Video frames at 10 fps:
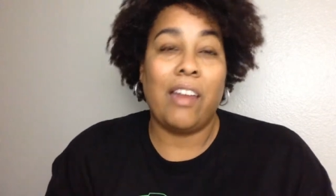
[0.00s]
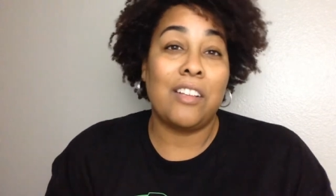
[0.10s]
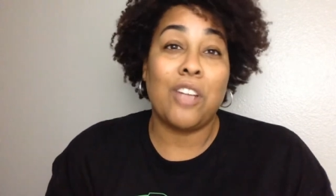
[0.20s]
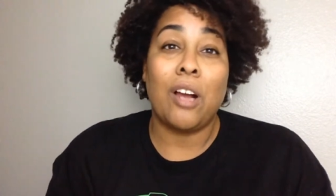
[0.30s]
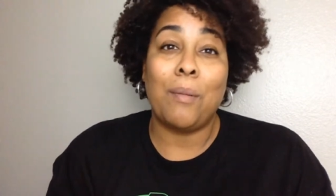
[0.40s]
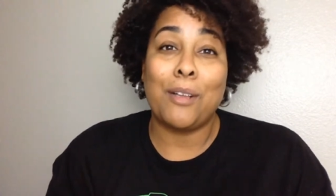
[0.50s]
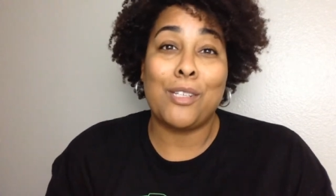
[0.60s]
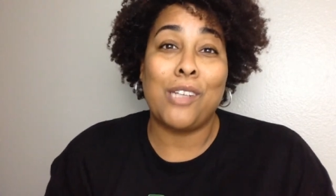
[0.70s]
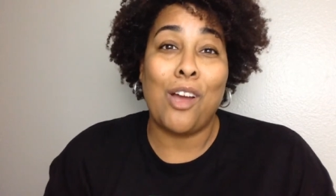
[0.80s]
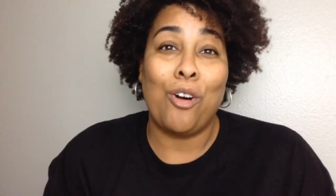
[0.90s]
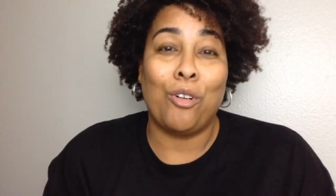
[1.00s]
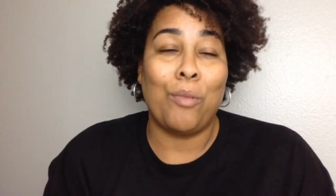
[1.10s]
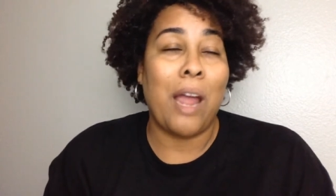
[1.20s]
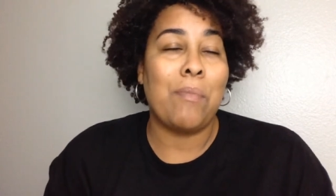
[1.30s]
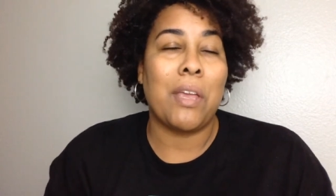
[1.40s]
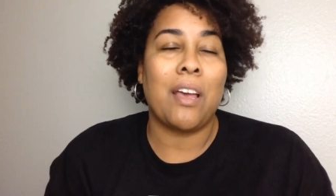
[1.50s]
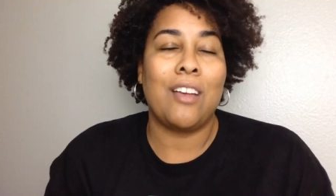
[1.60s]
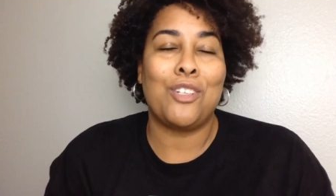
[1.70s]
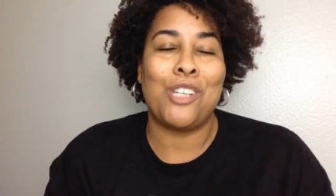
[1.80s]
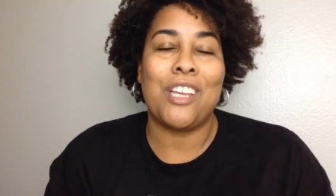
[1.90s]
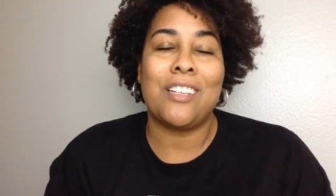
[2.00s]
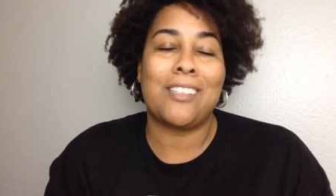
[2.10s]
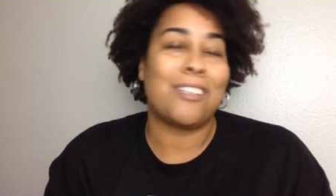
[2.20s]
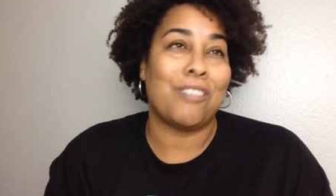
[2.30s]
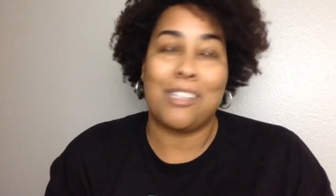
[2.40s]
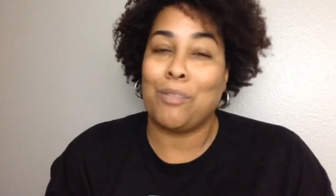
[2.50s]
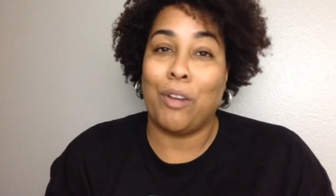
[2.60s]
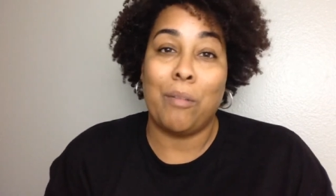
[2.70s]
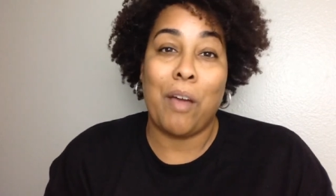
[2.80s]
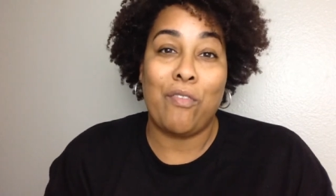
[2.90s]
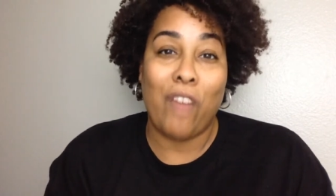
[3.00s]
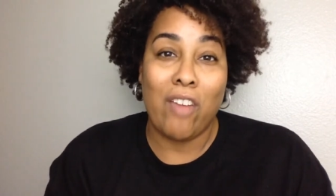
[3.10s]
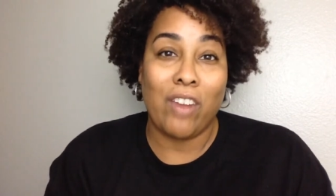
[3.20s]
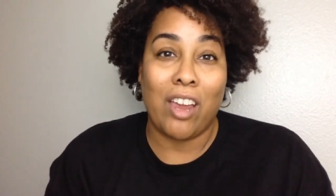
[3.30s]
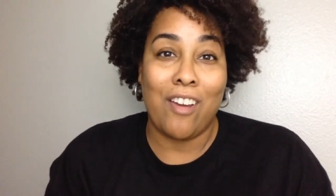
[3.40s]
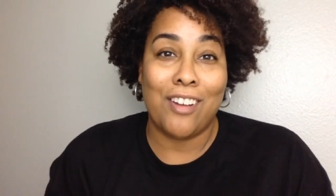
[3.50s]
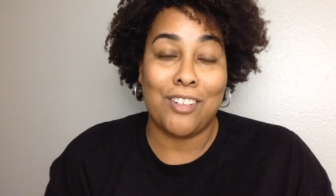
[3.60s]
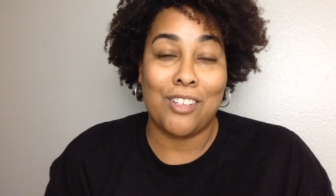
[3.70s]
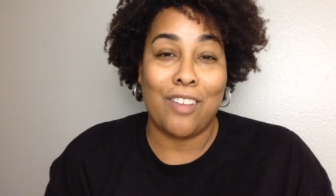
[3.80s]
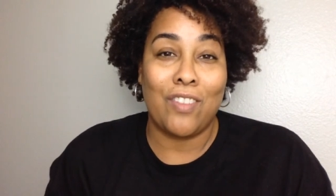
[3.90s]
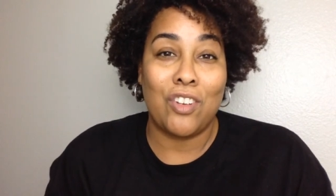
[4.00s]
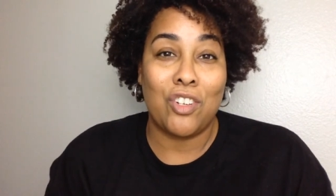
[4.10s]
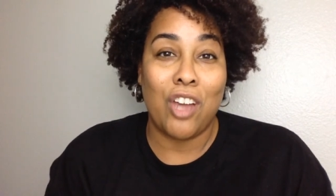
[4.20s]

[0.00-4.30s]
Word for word: And let's talk about Sloan, right? Because she is seriously one of my favorite characters on this